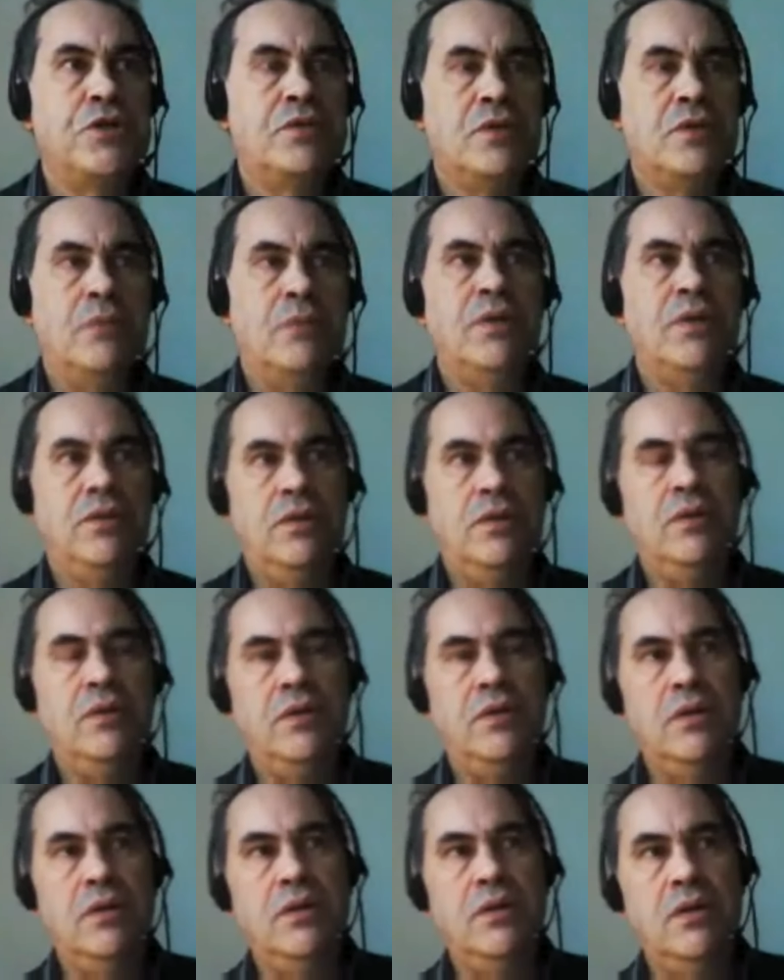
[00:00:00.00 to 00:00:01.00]
I mean the the
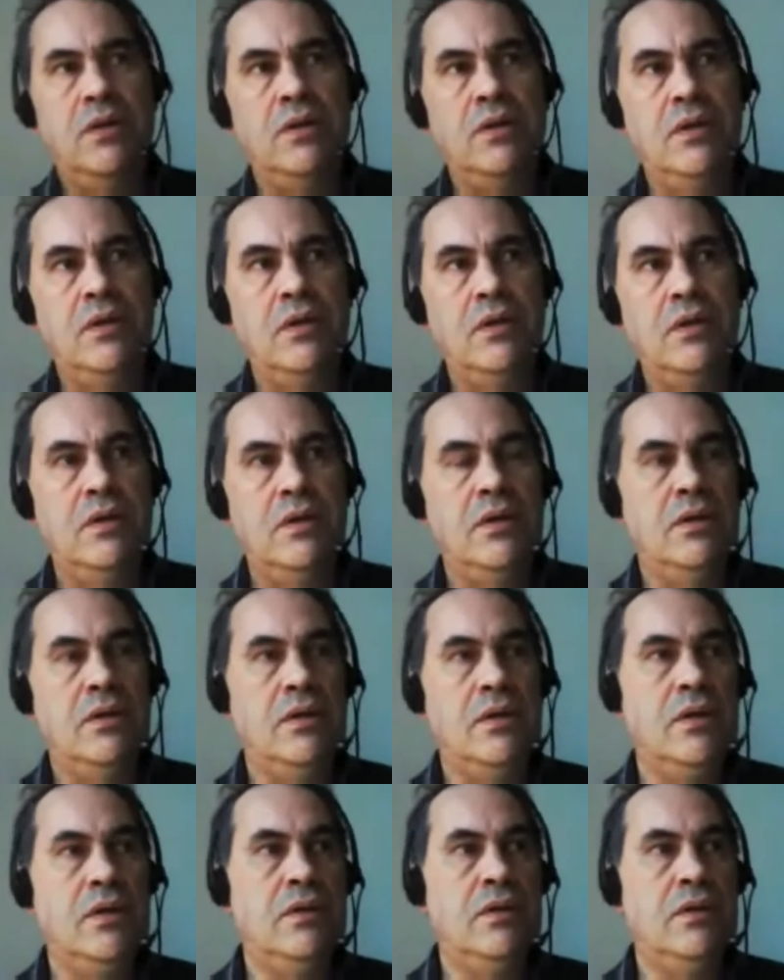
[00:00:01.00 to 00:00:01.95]
the the the, the,